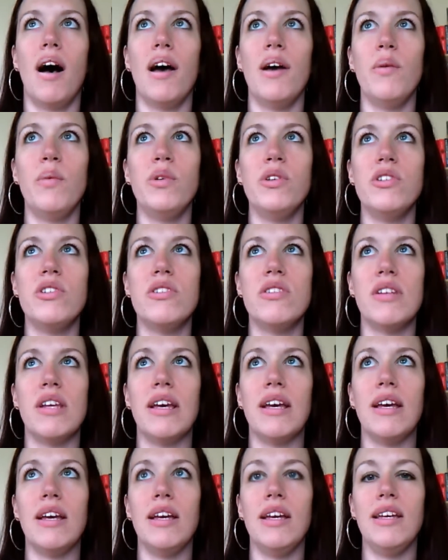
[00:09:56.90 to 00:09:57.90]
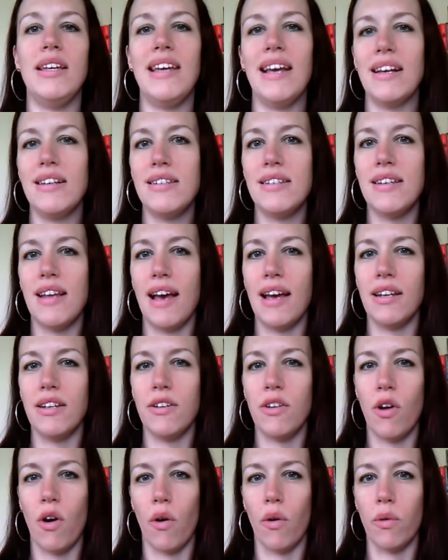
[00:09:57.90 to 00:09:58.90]
I would say yes
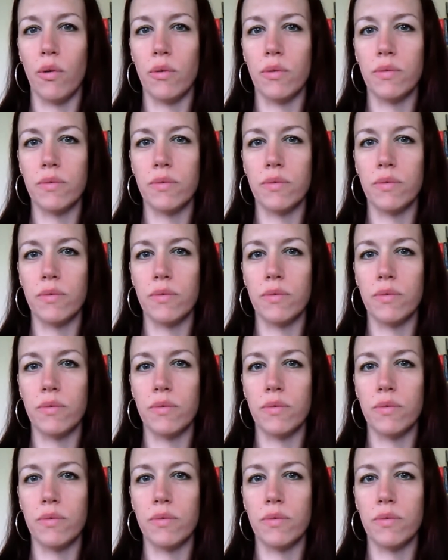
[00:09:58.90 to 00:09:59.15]
and no.